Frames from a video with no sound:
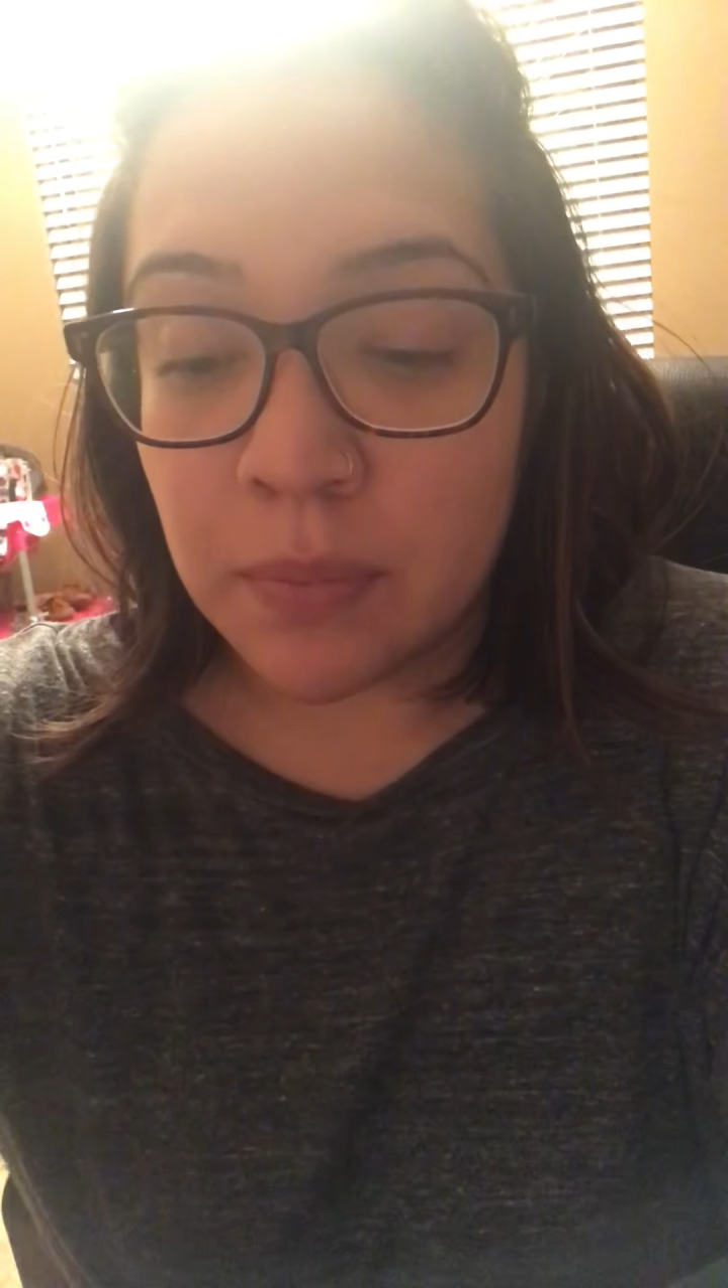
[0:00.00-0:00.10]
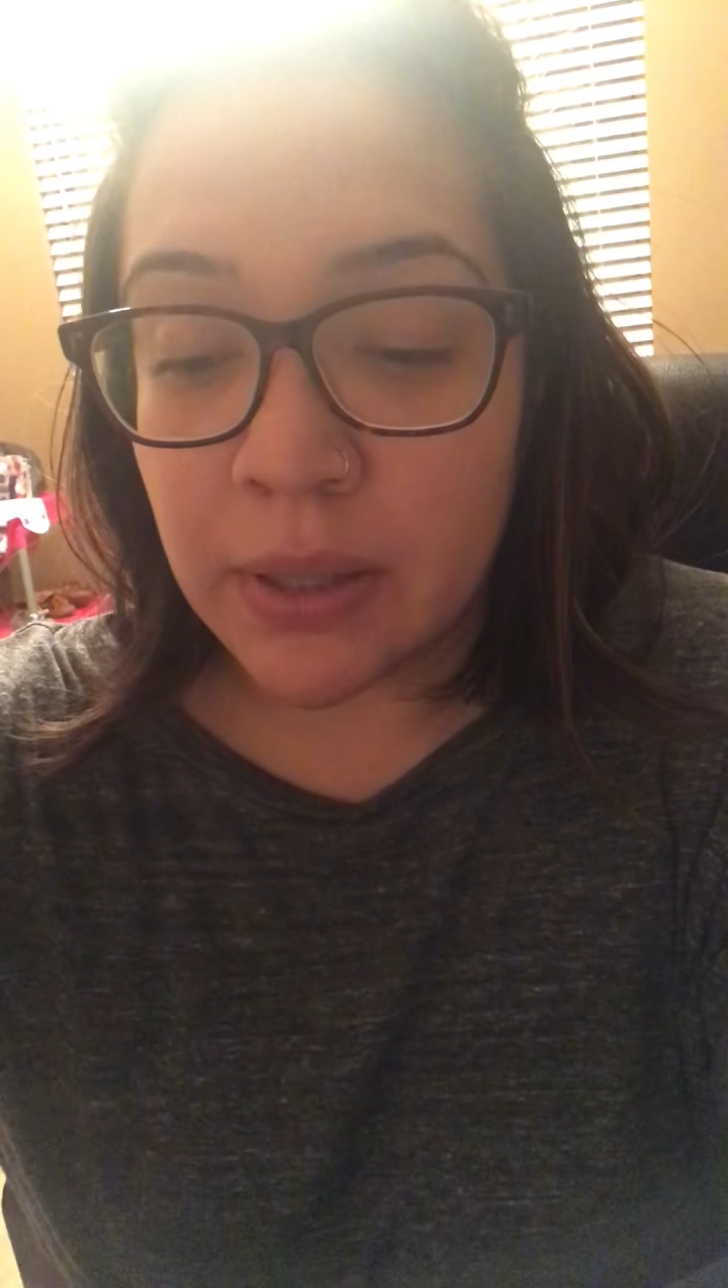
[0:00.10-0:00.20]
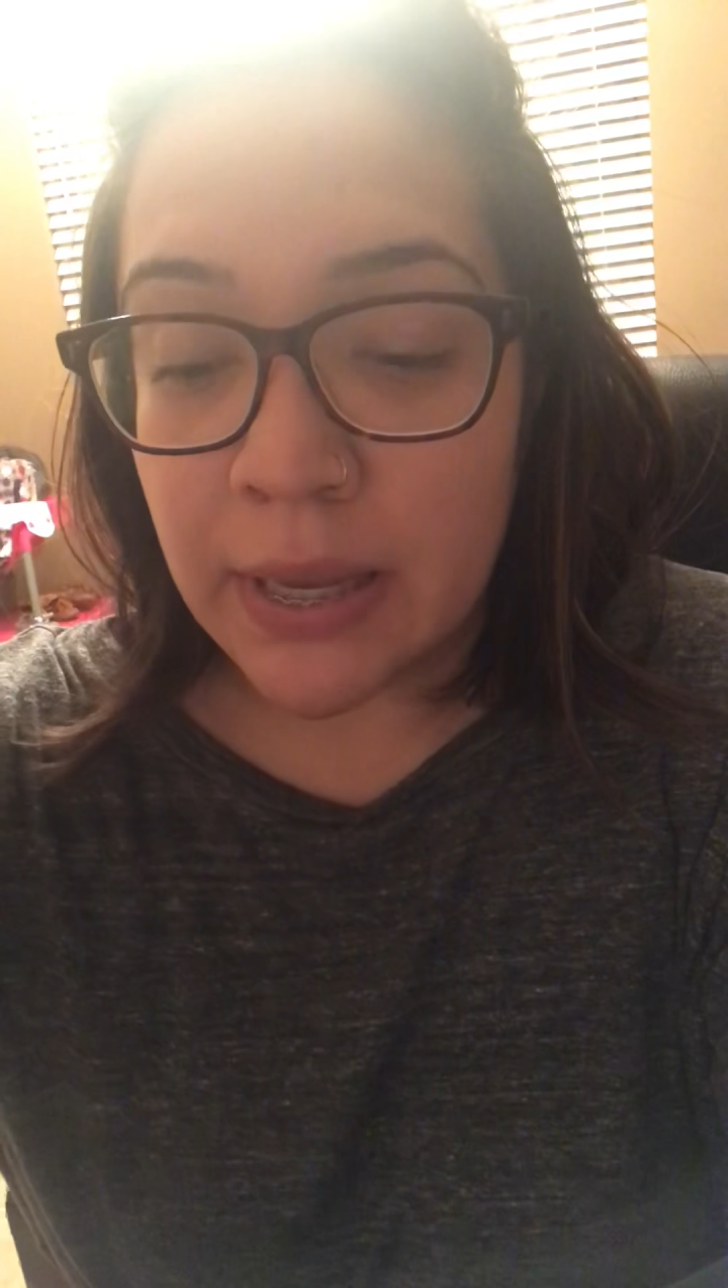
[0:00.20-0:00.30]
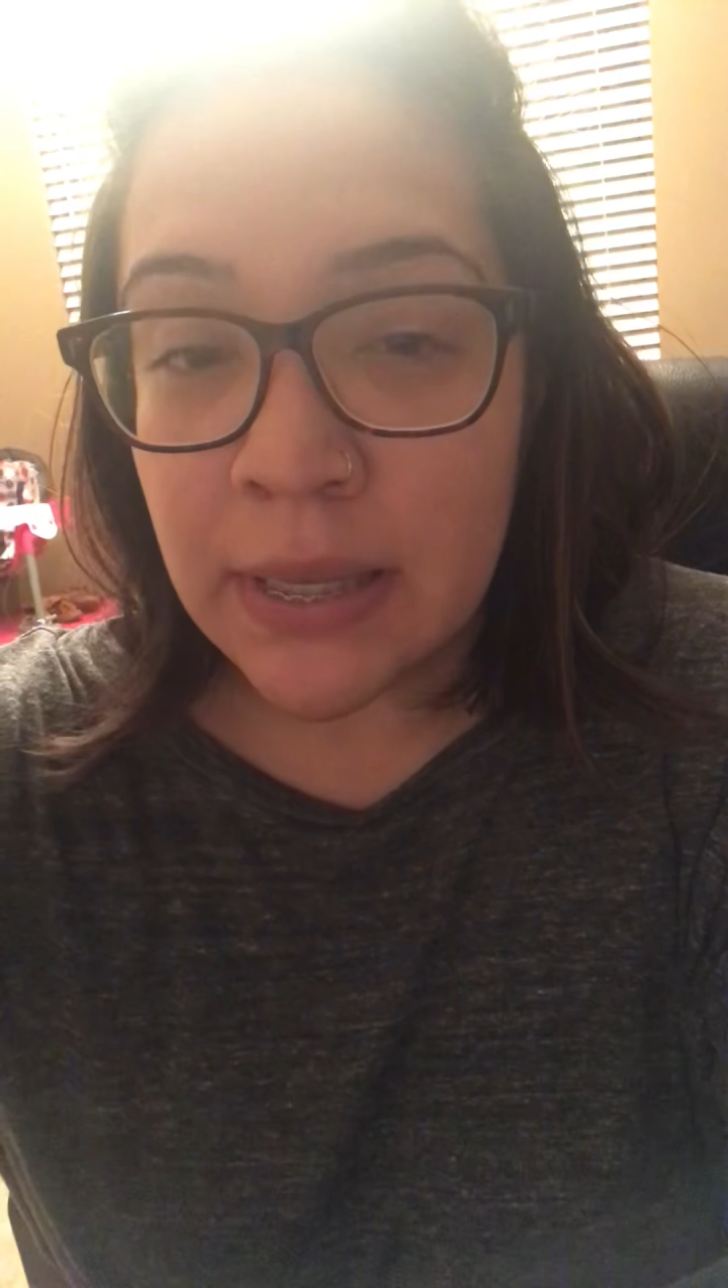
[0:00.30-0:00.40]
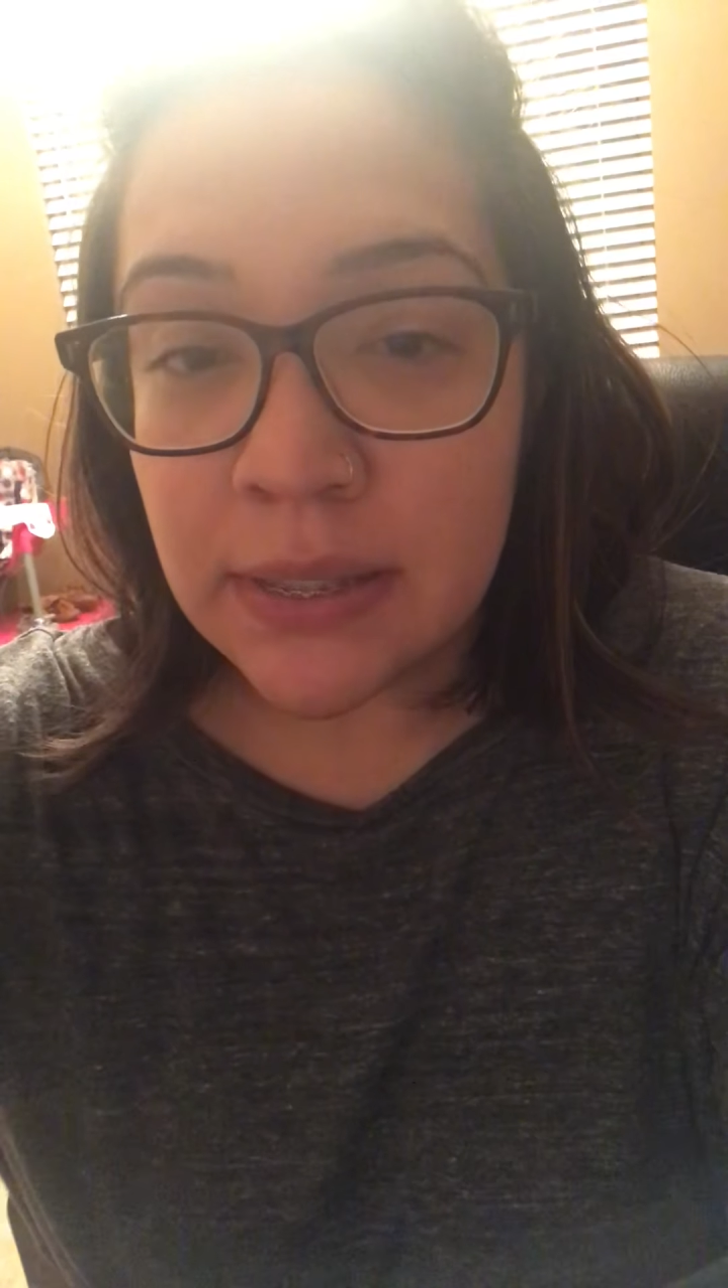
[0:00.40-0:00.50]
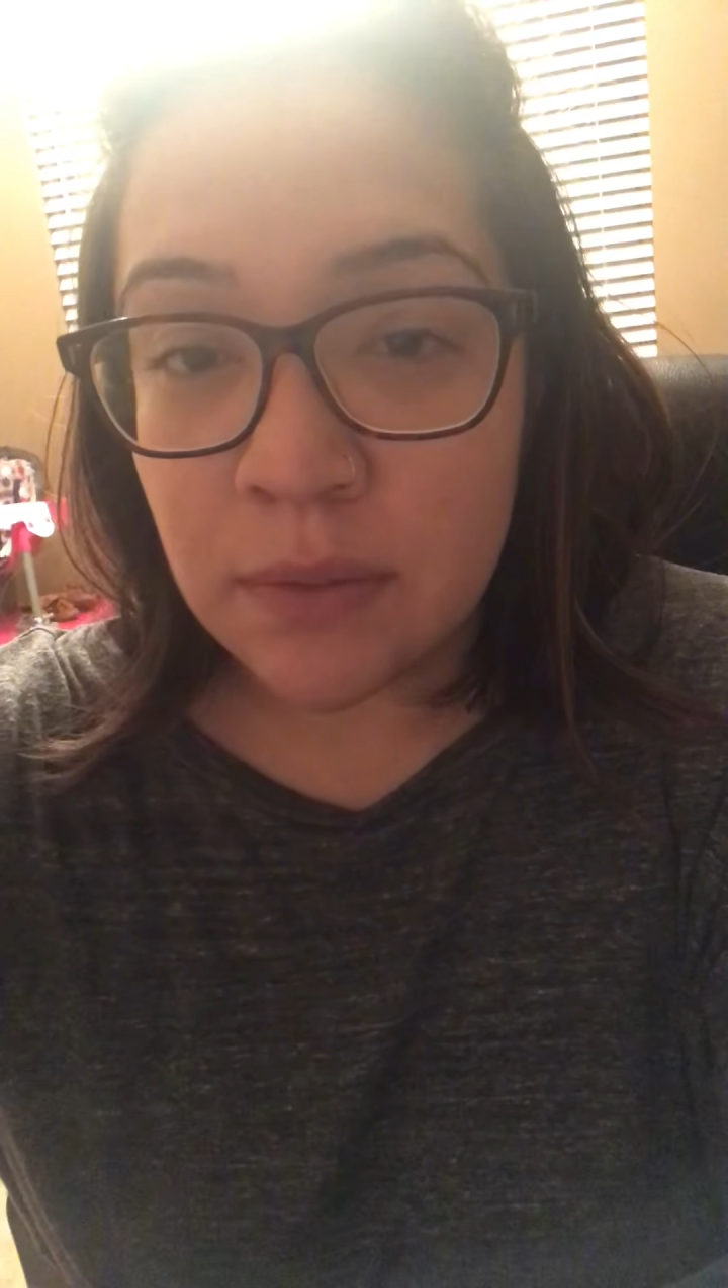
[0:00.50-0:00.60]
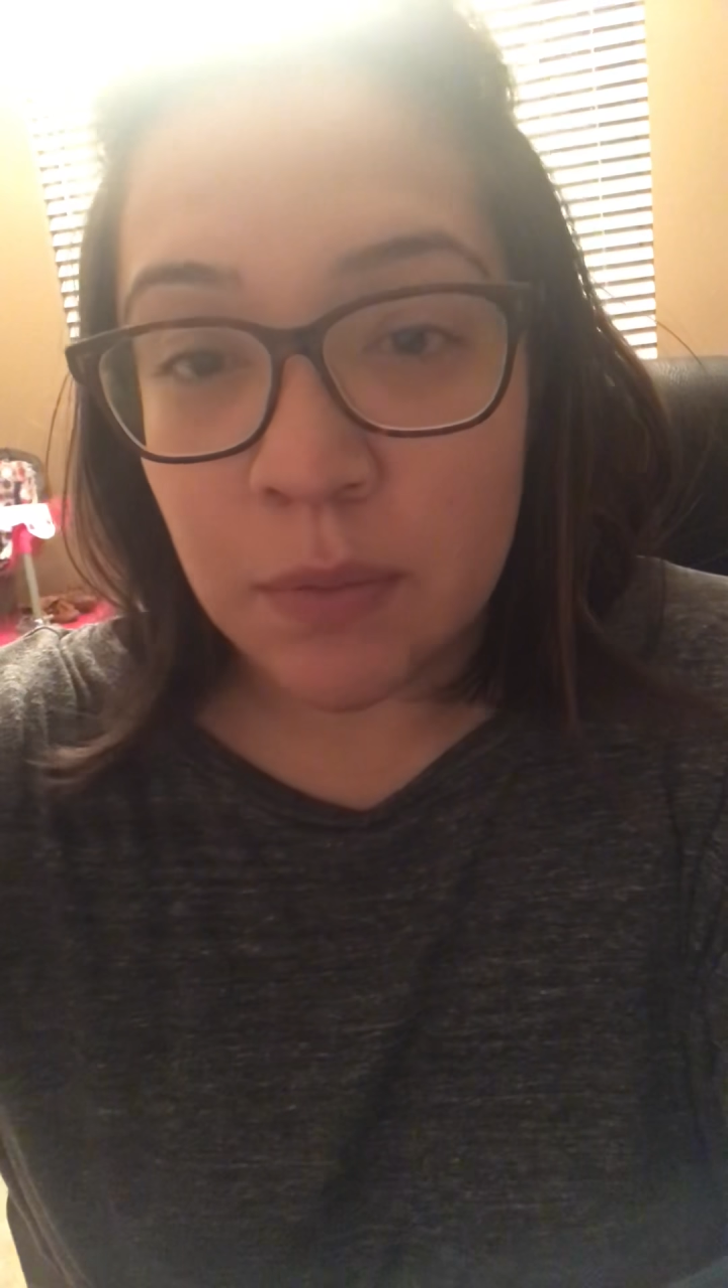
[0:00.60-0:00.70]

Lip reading: plates.